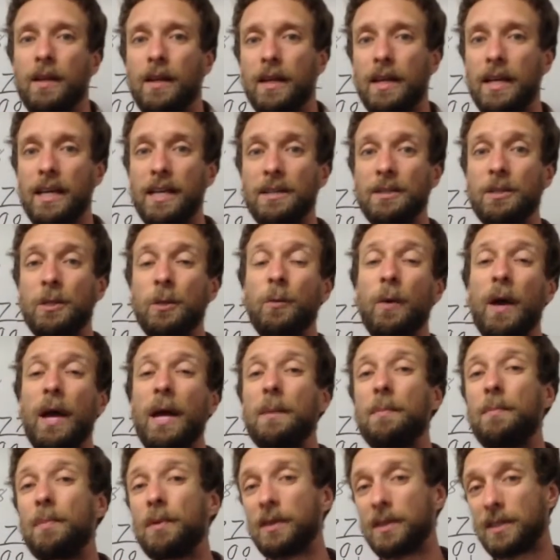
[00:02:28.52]
into
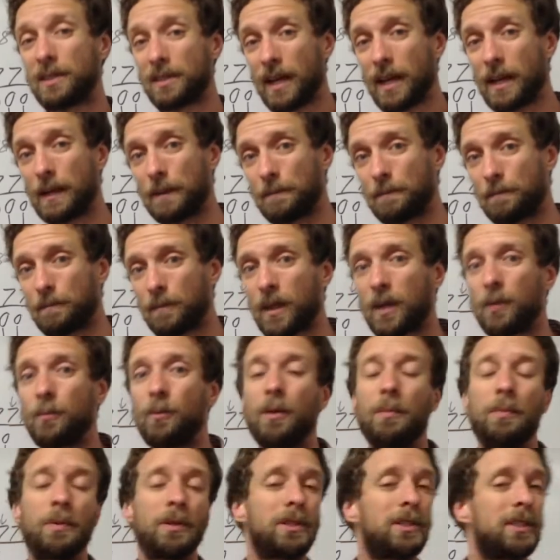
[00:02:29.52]
a percent.
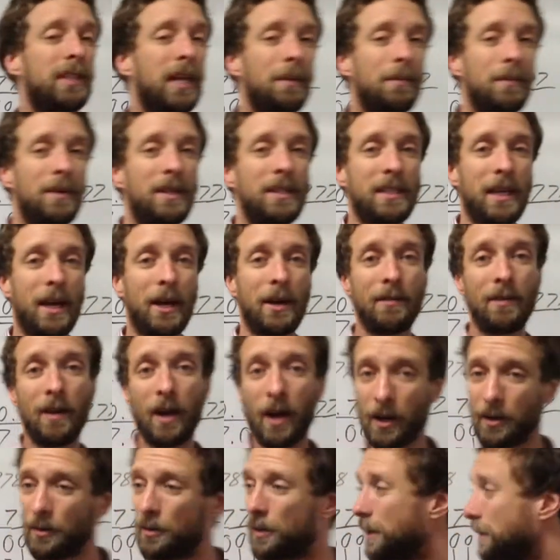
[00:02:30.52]
Well, percent means out of
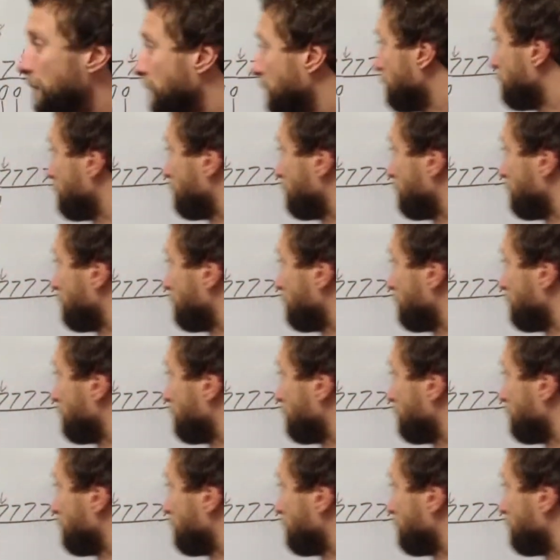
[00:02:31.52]
100.